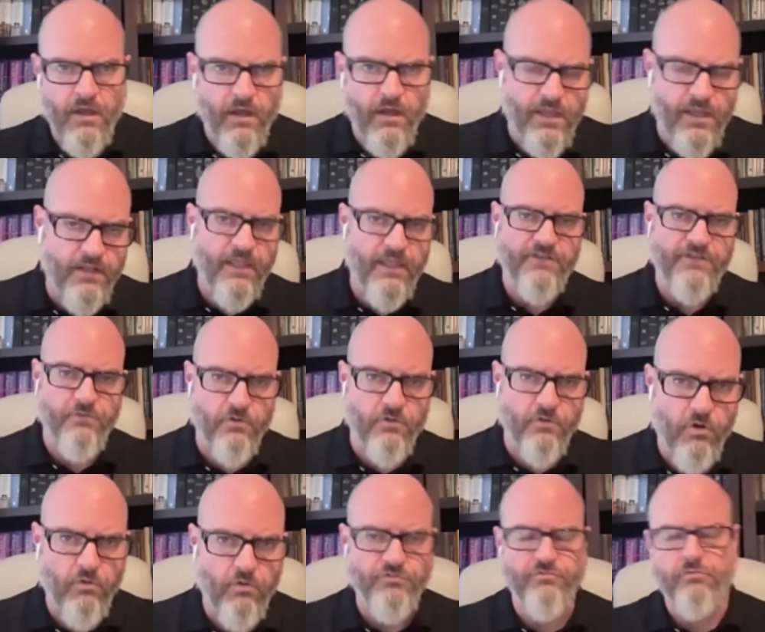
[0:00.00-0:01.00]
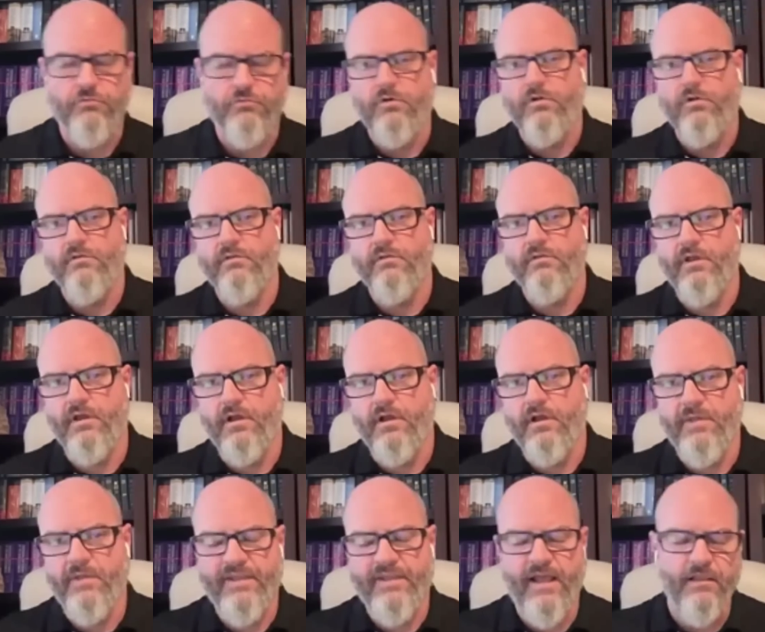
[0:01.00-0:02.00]
uh, intellectual cultural
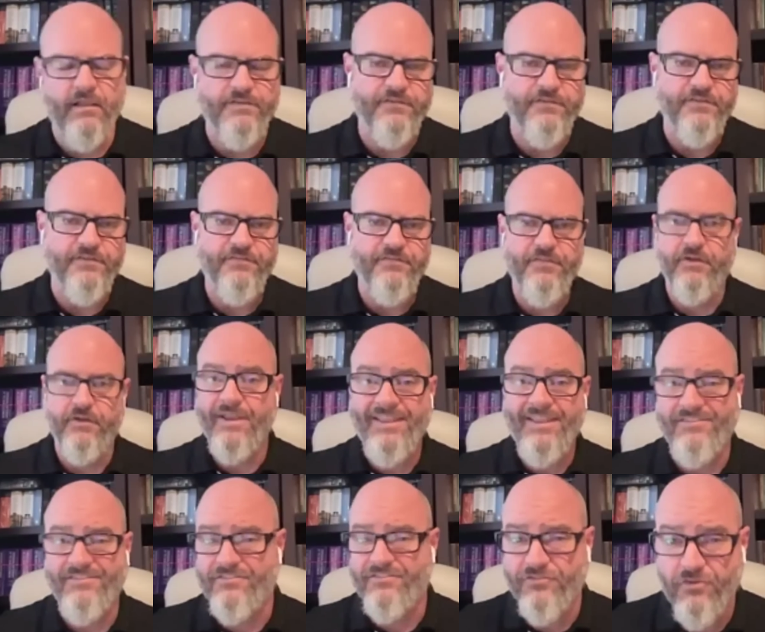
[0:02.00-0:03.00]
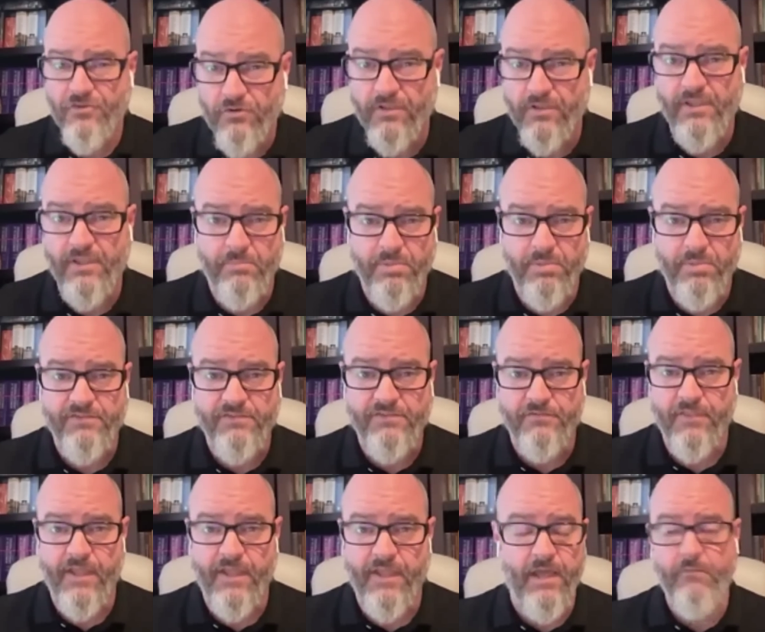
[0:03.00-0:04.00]
um, analysis, there is certainly a place
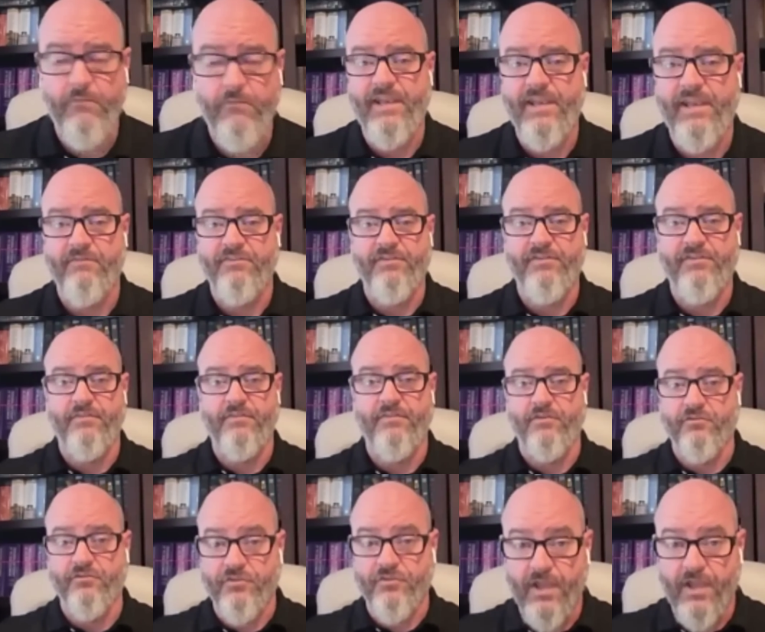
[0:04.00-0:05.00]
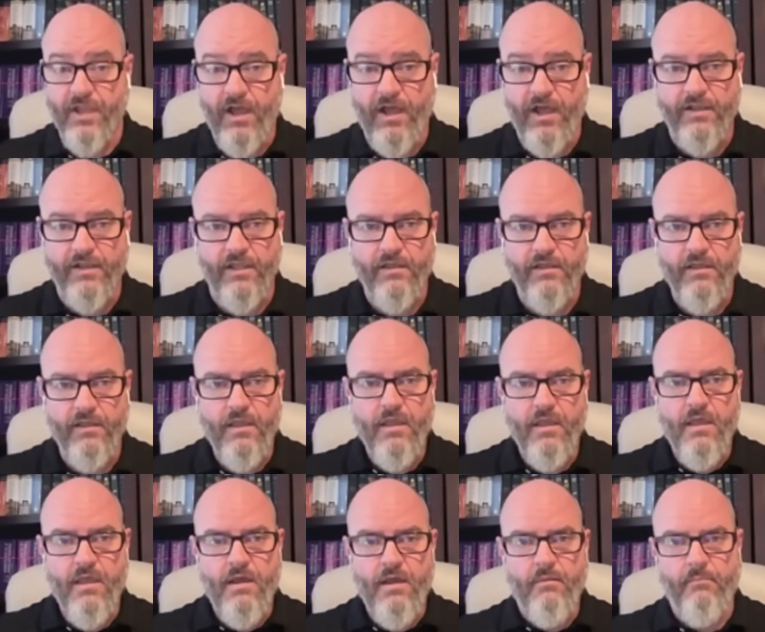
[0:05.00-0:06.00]
for that. I would never say that there's not
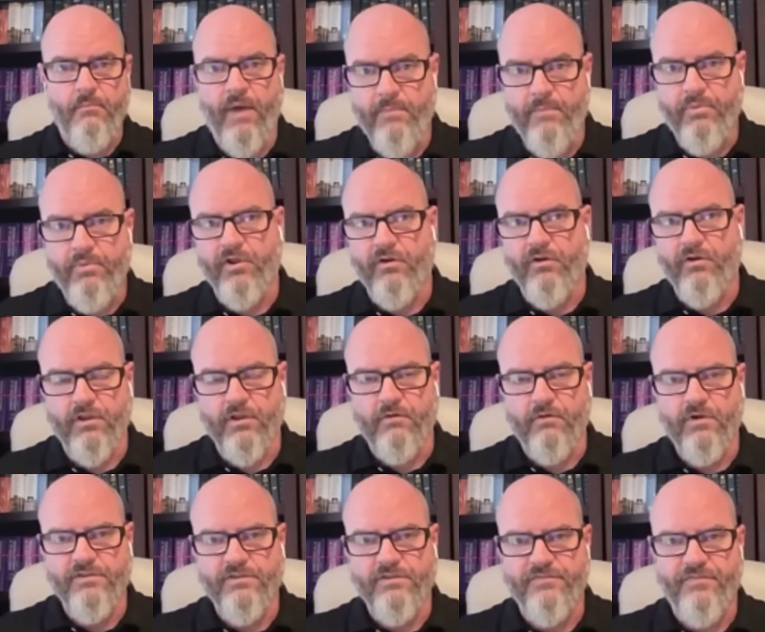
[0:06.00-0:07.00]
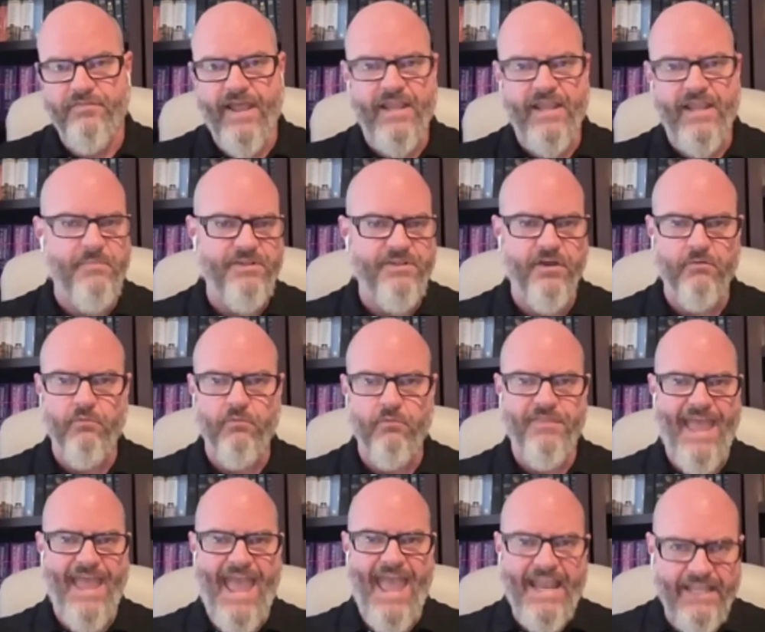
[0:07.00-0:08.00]
my point earlier was that can be done
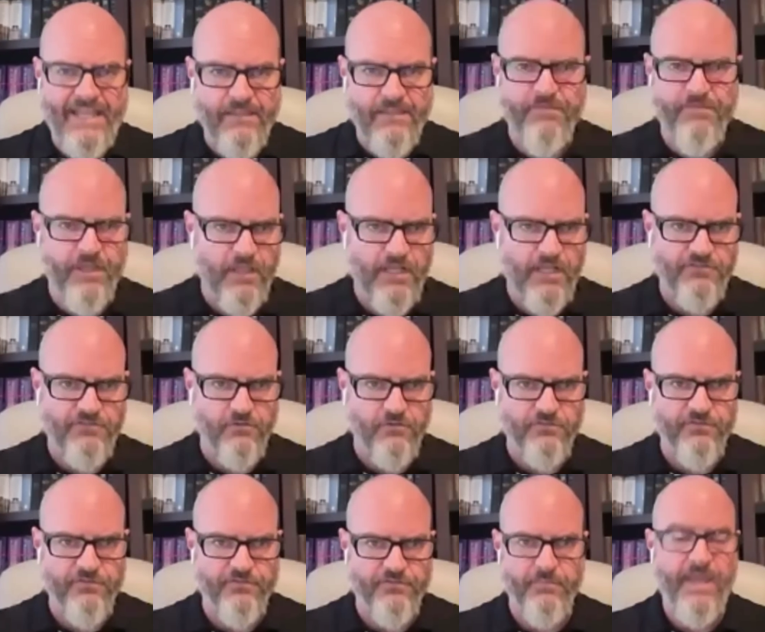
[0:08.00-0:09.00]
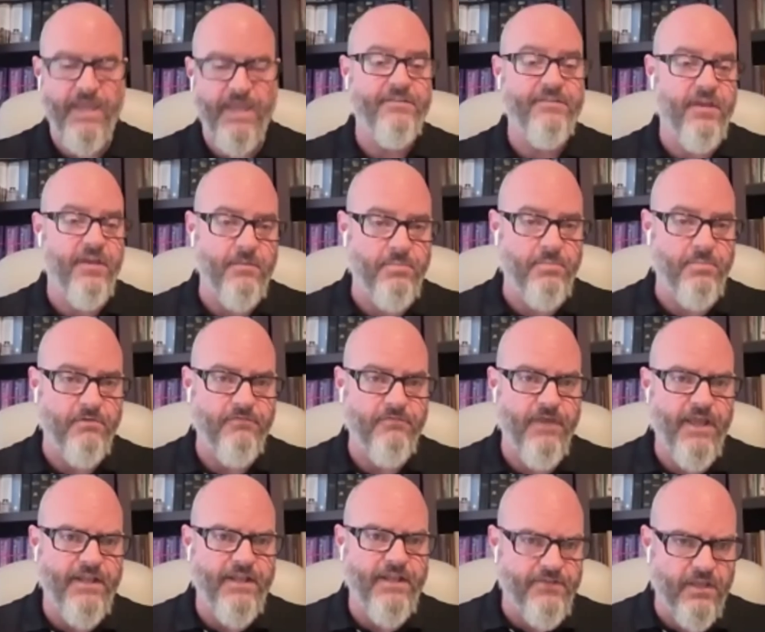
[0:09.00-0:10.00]
with any theological system any type of
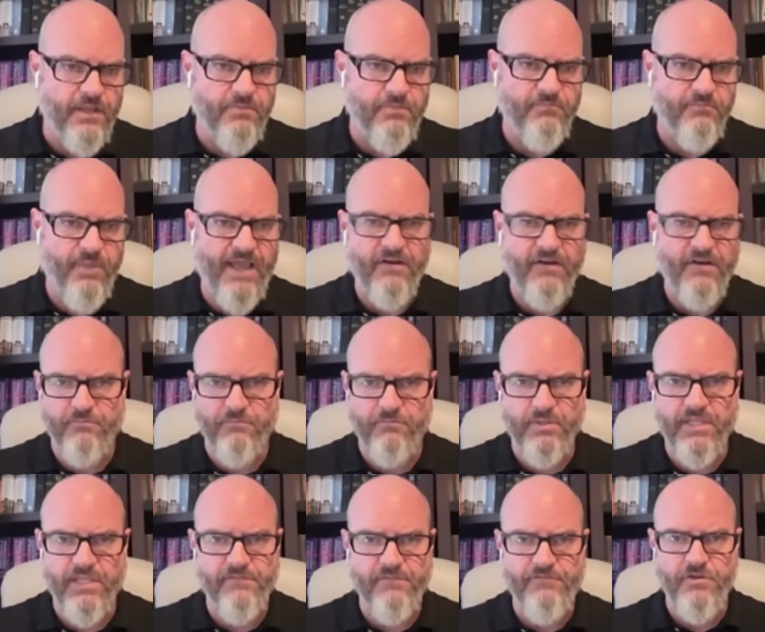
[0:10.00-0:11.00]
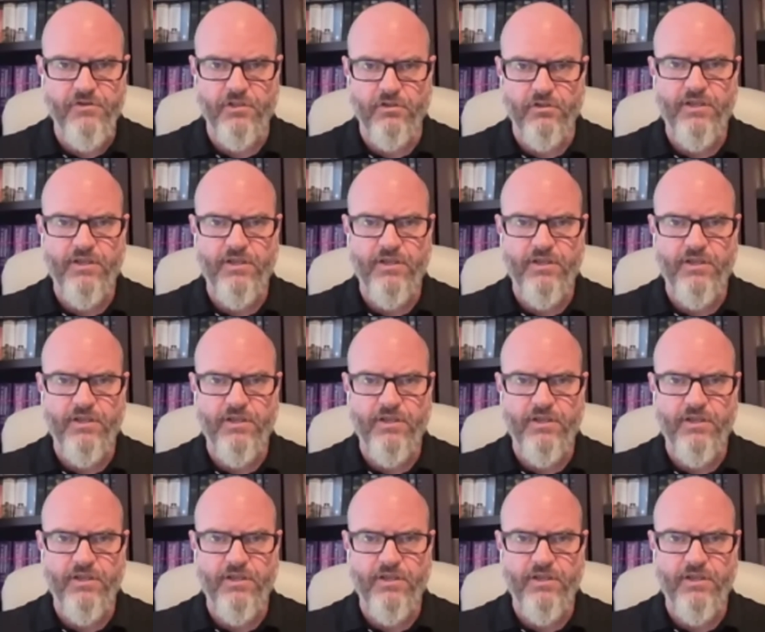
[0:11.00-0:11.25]
any type of patterns of belief you